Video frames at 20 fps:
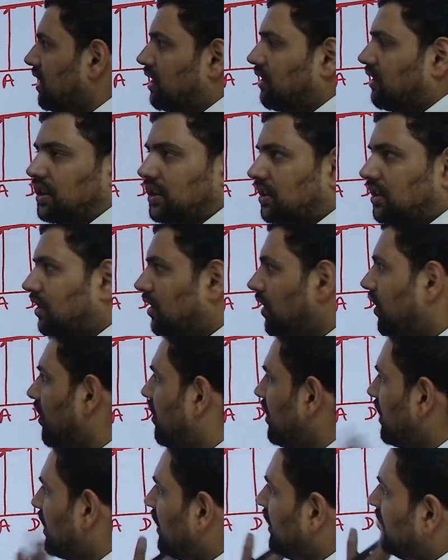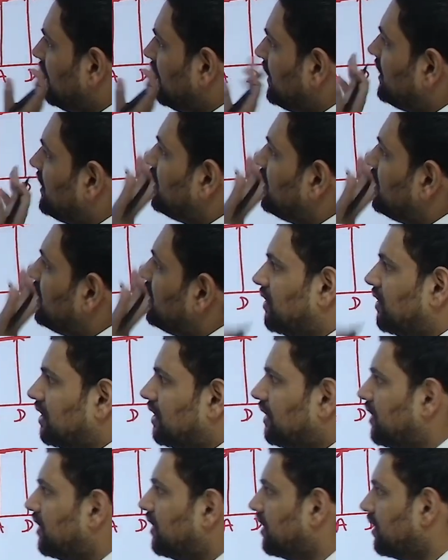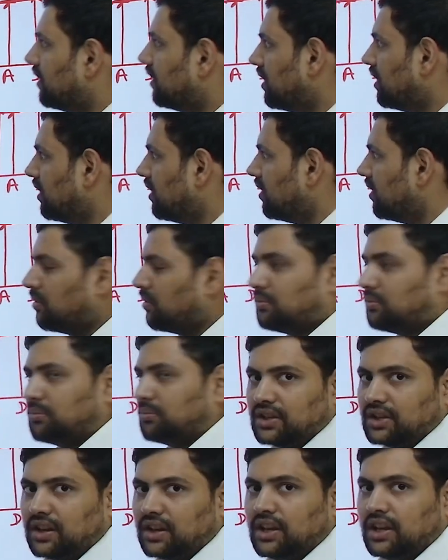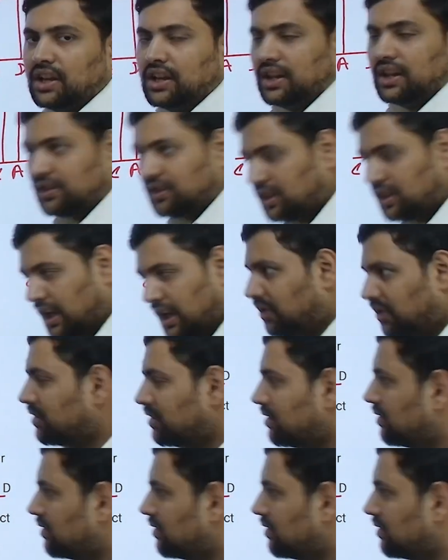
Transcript: Or let's say C is not even in the picture. Then also